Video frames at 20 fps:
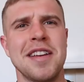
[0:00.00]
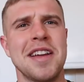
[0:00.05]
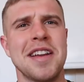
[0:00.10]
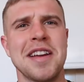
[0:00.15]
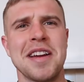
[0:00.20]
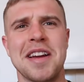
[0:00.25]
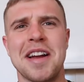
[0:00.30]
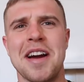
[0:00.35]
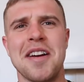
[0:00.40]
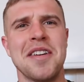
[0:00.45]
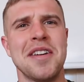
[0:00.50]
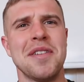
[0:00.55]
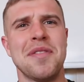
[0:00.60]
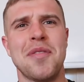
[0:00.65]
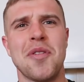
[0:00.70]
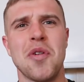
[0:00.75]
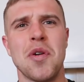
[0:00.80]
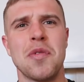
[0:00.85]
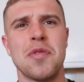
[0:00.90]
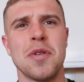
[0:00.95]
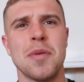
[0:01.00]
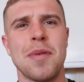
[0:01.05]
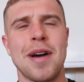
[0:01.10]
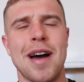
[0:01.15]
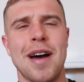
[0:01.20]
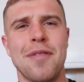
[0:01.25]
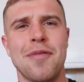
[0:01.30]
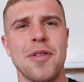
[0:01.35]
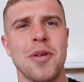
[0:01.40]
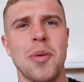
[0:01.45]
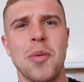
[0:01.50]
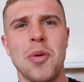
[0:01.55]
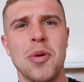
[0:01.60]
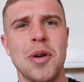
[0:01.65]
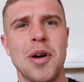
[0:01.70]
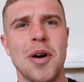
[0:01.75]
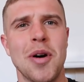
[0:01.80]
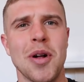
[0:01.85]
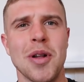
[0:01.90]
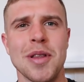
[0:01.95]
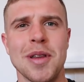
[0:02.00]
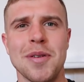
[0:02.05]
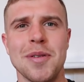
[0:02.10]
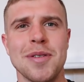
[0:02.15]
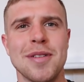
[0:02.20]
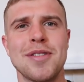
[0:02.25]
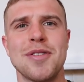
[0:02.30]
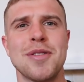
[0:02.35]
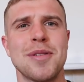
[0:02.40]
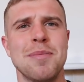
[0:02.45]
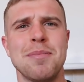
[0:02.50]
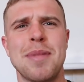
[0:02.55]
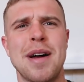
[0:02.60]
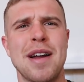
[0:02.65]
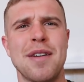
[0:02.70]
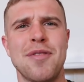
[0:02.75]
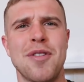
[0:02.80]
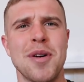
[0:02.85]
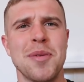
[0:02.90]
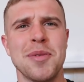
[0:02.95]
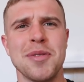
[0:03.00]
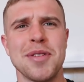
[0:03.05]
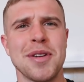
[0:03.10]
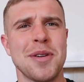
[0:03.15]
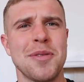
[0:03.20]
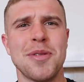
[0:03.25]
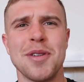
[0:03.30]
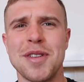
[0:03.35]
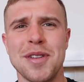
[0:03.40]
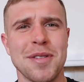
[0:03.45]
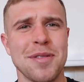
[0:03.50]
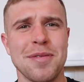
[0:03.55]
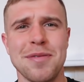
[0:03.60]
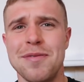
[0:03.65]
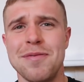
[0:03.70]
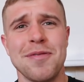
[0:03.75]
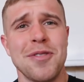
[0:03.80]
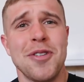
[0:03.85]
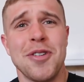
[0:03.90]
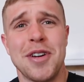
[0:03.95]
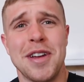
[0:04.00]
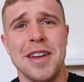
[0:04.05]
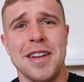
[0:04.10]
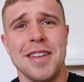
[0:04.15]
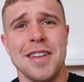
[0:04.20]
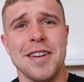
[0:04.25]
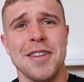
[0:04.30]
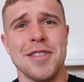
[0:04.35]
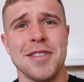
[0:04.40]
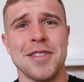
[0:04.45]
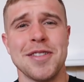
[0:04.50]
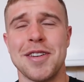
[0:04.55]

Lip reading: and then I carried it forward for one hole, and I was just in bad form. I was like, what the fuck are you doing?